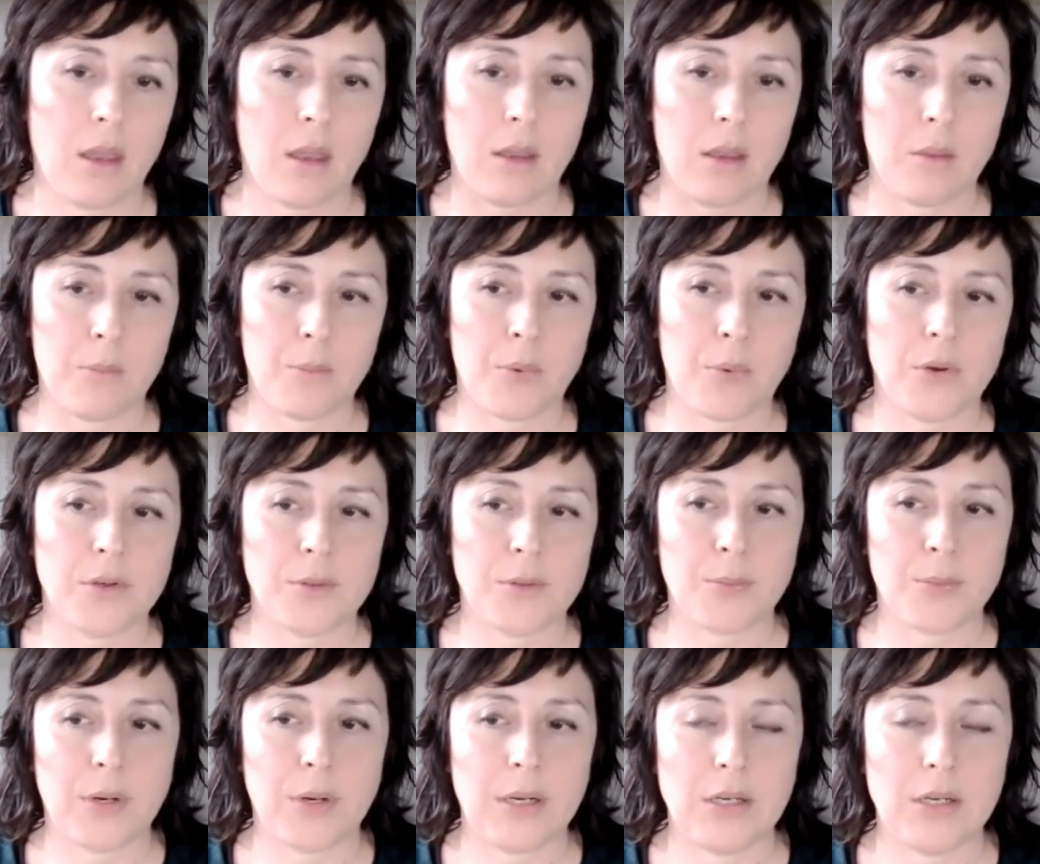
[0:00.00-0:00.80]
uh,
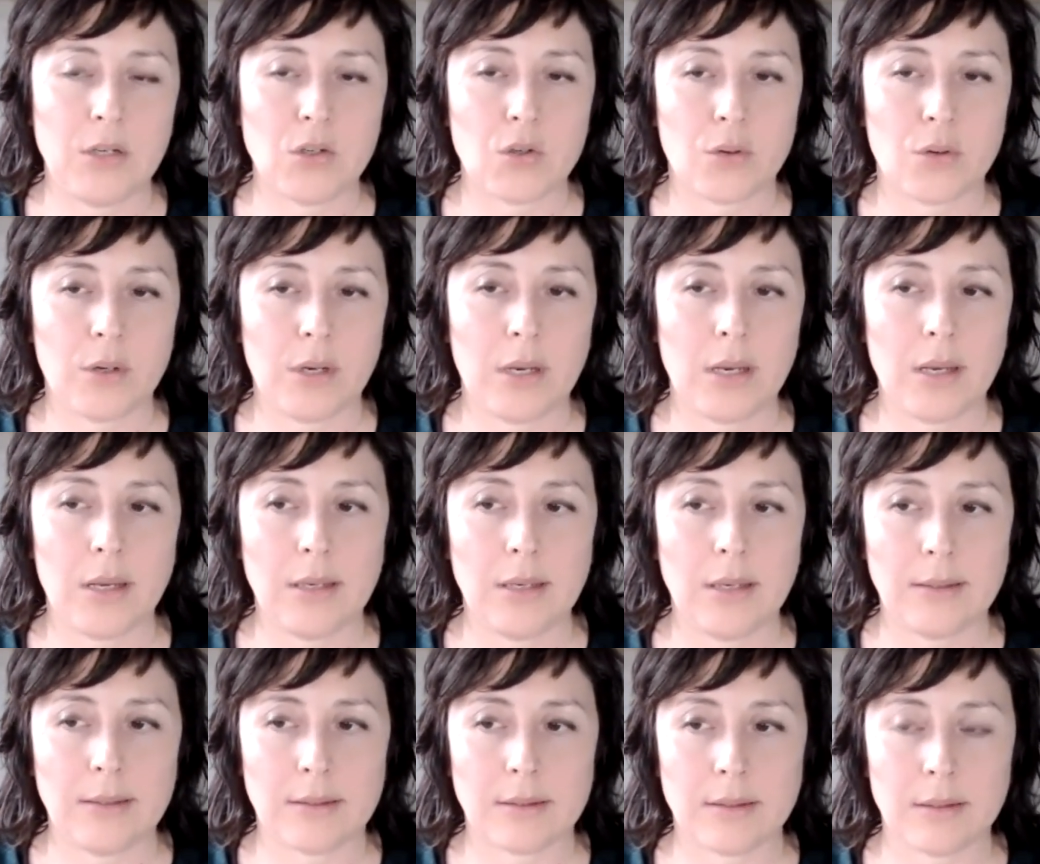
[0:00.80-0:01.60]
post brain injury
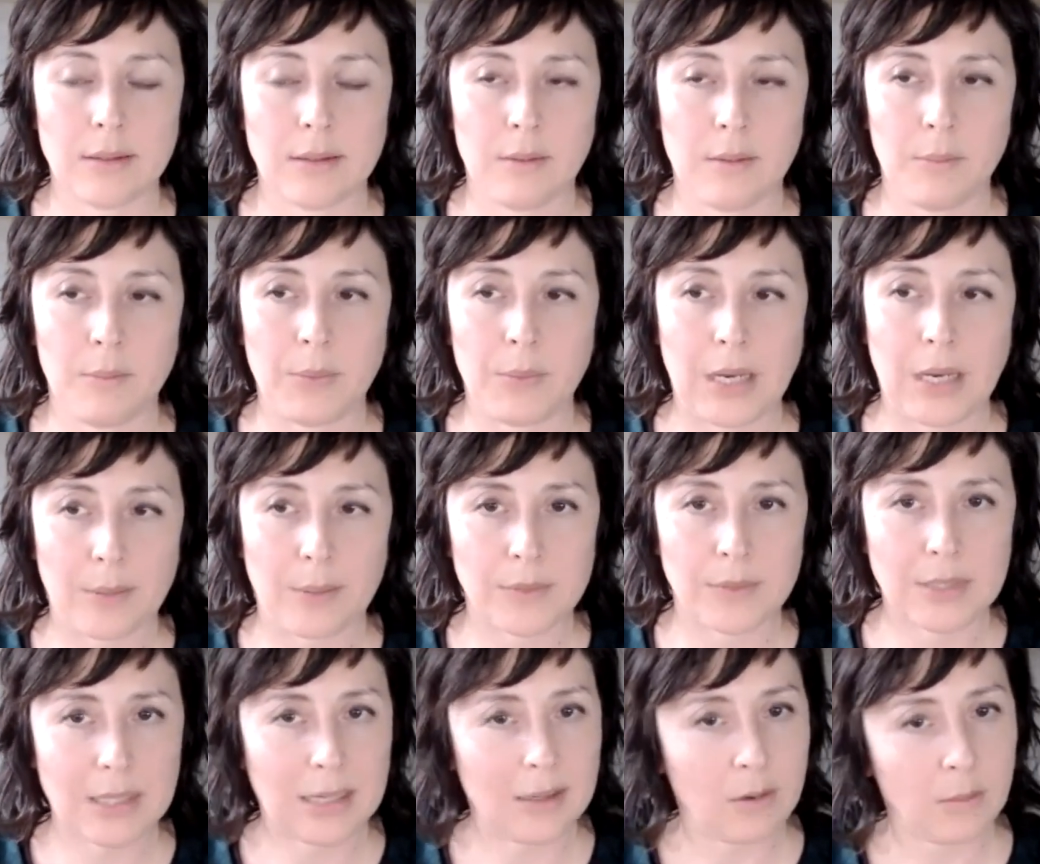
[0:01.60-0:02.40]
is
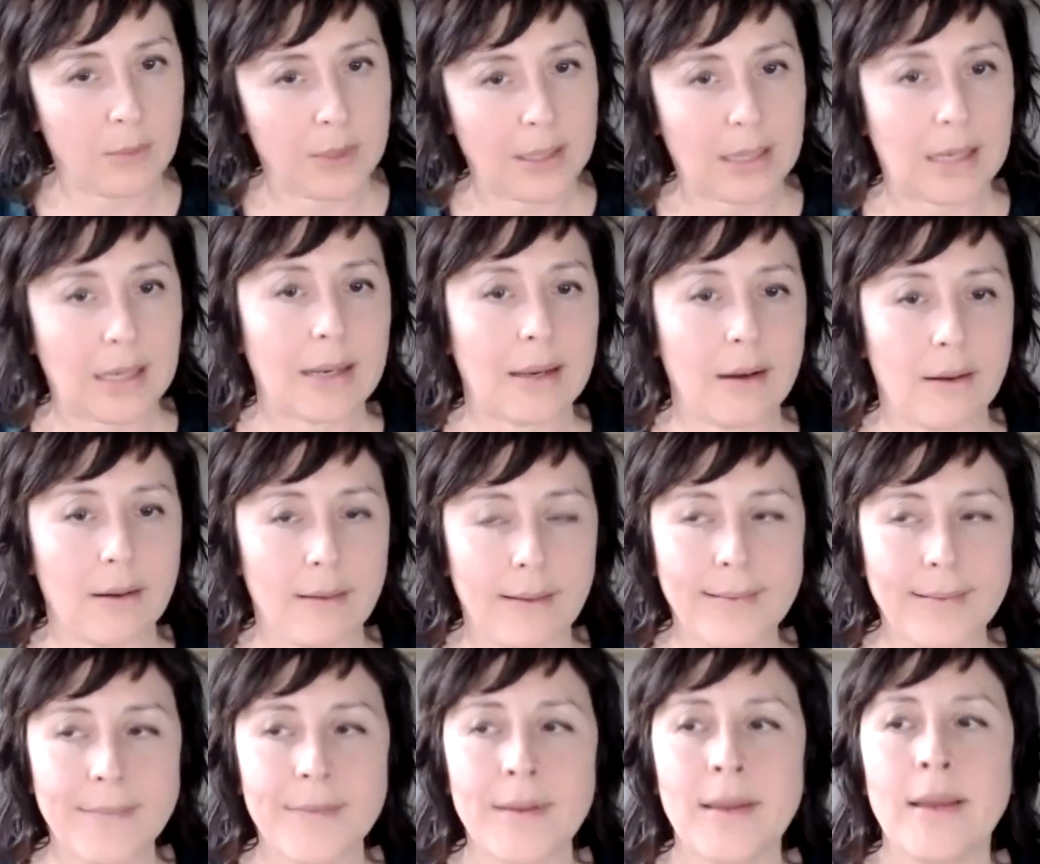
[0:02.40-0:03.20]
becomes a little bit
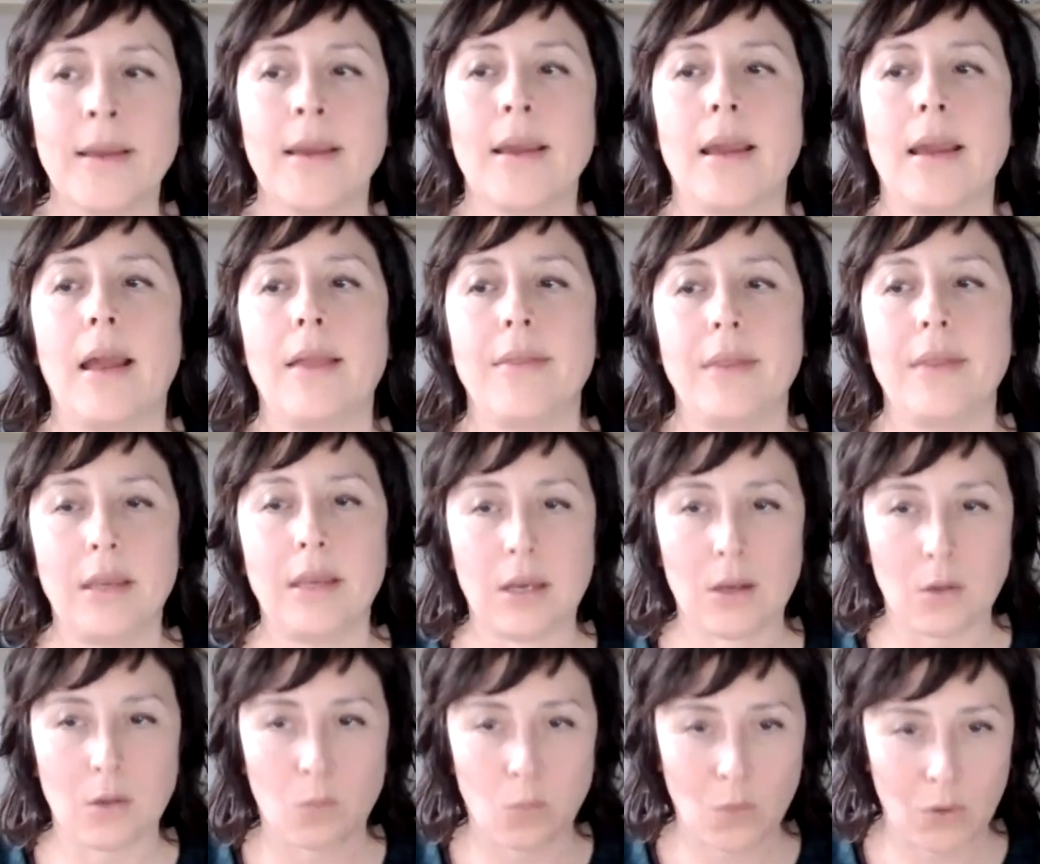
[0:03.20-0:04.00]
clearer and then
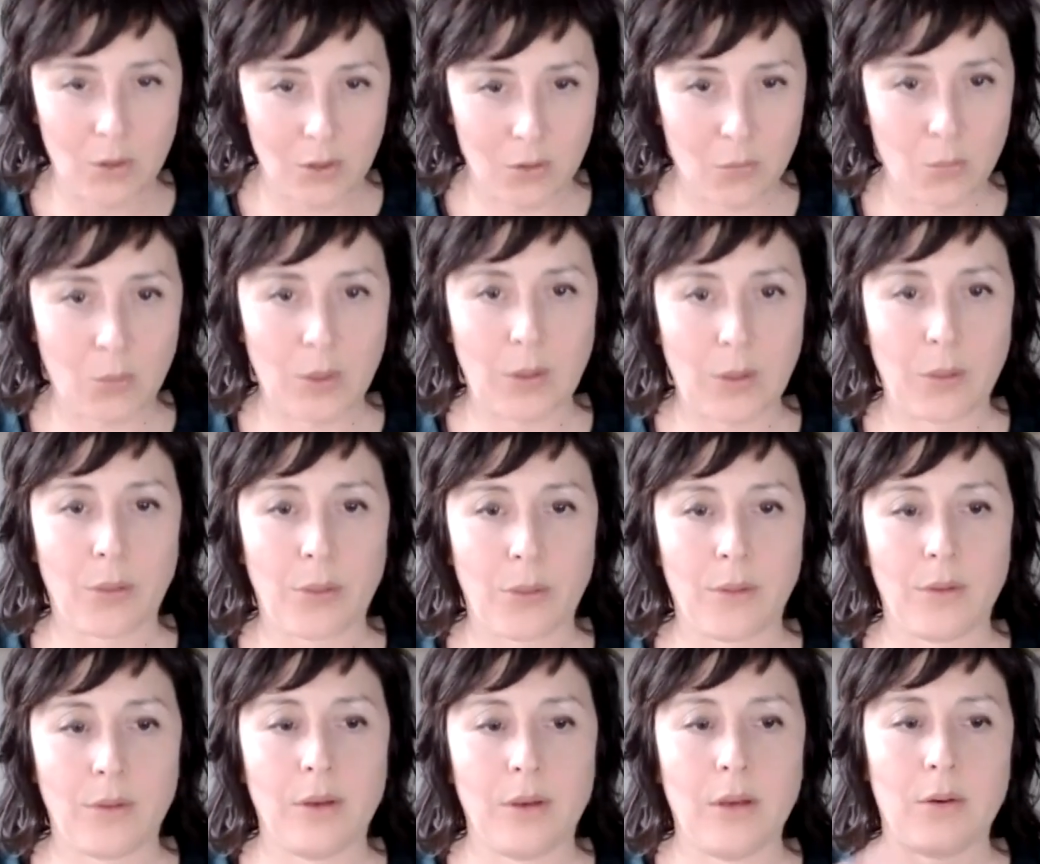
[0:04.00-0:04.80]
you can work with
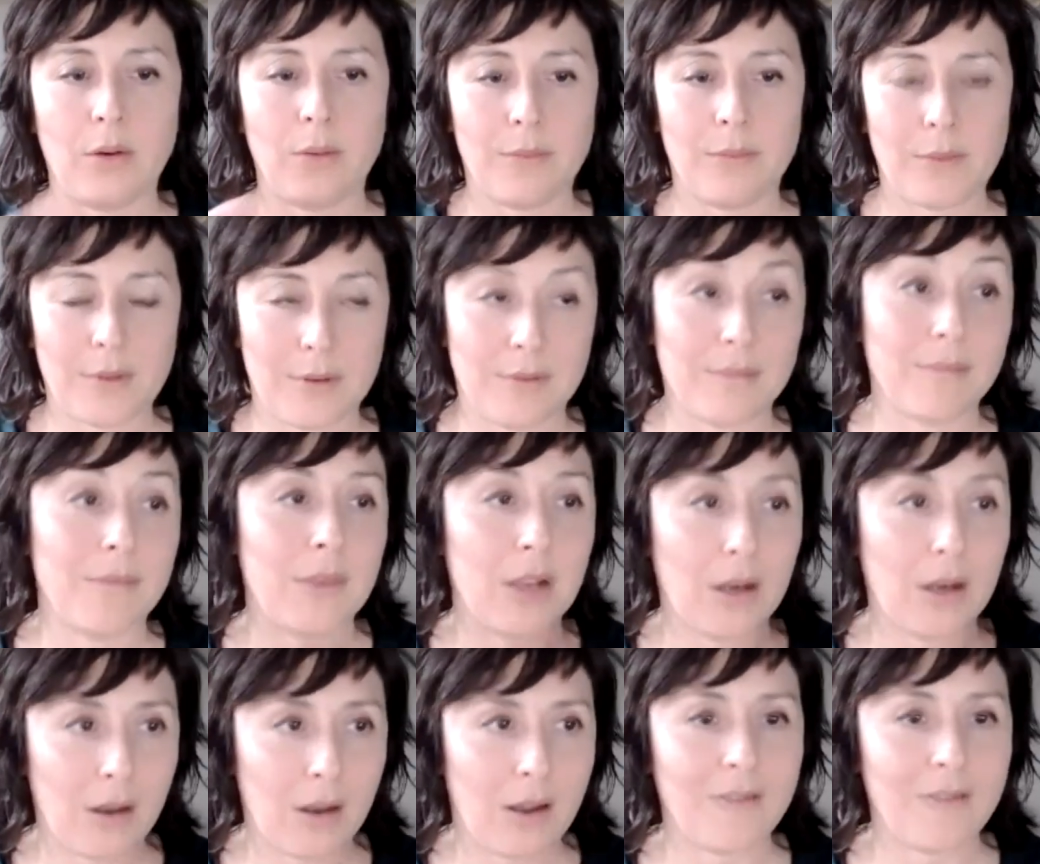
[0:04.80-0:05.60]
you know the
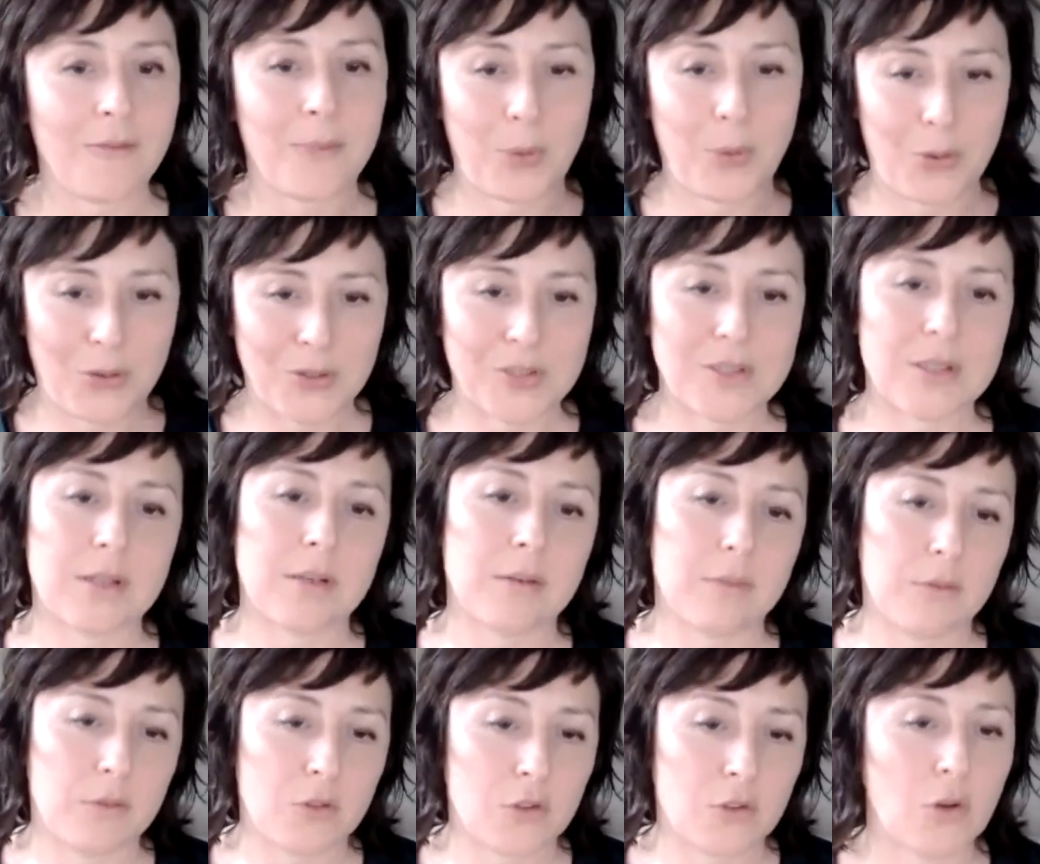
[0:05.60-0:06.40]
the life
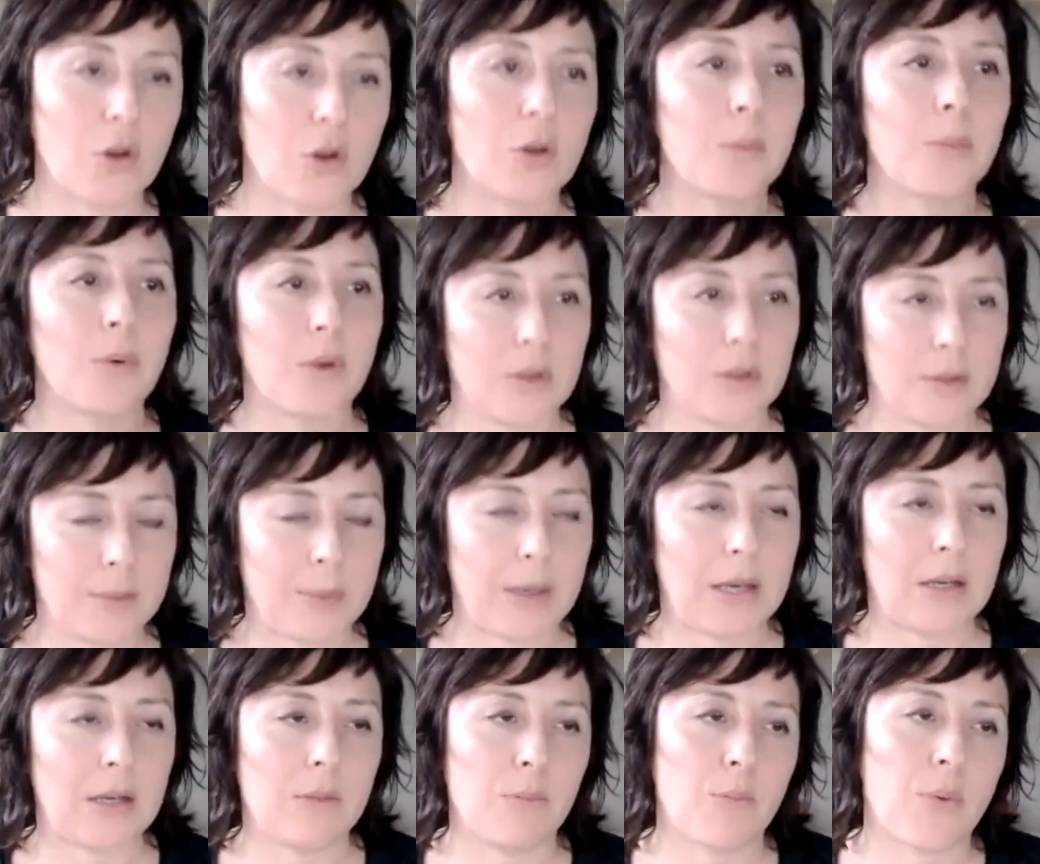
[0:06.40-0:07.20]
post stroke post
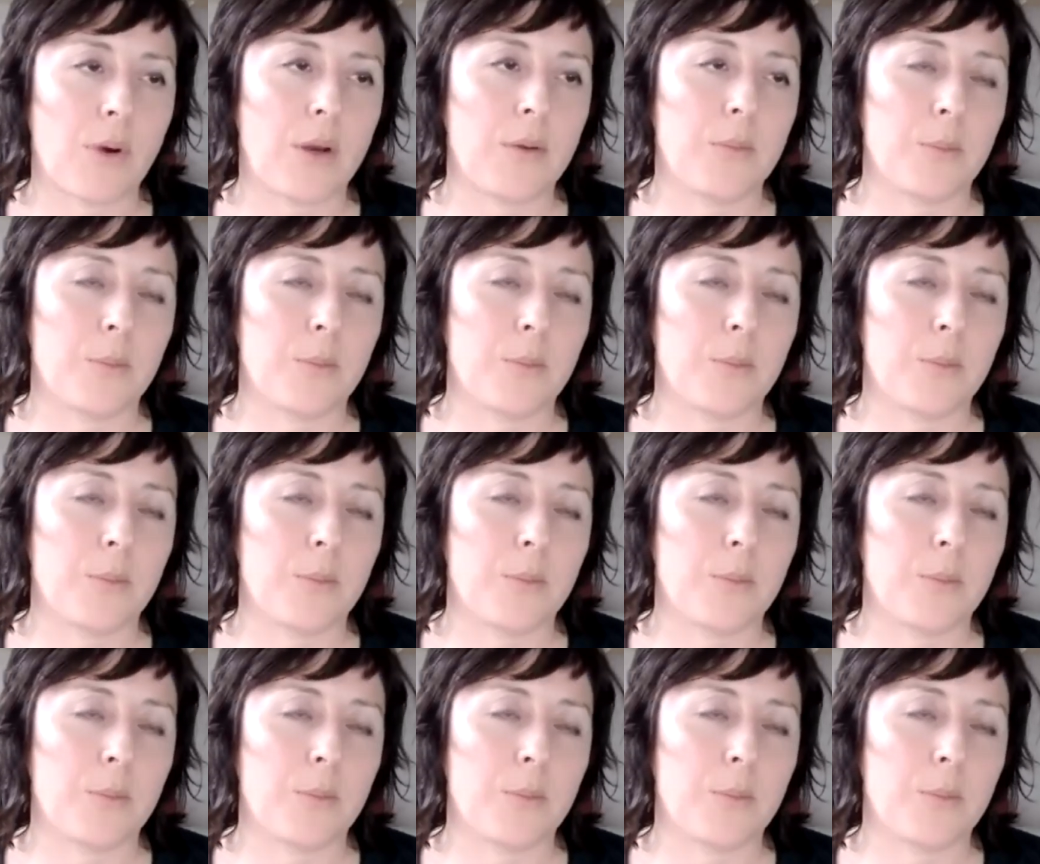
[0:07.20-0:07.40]
brain